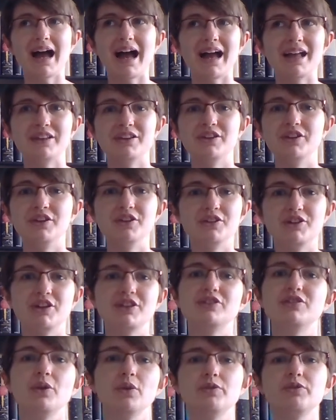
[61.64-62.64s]
And she
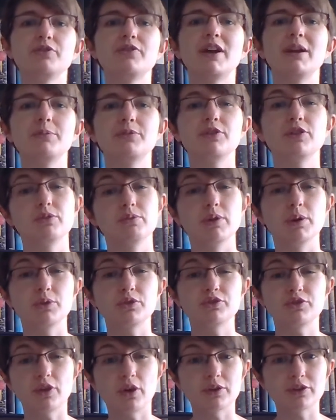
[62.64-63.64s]
sort of develops this real
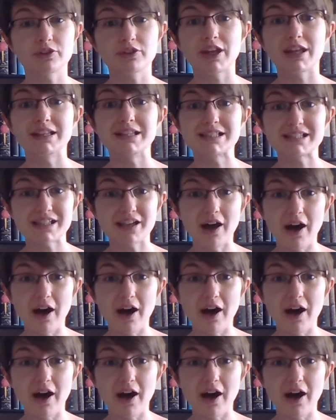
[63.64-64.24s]
strong sense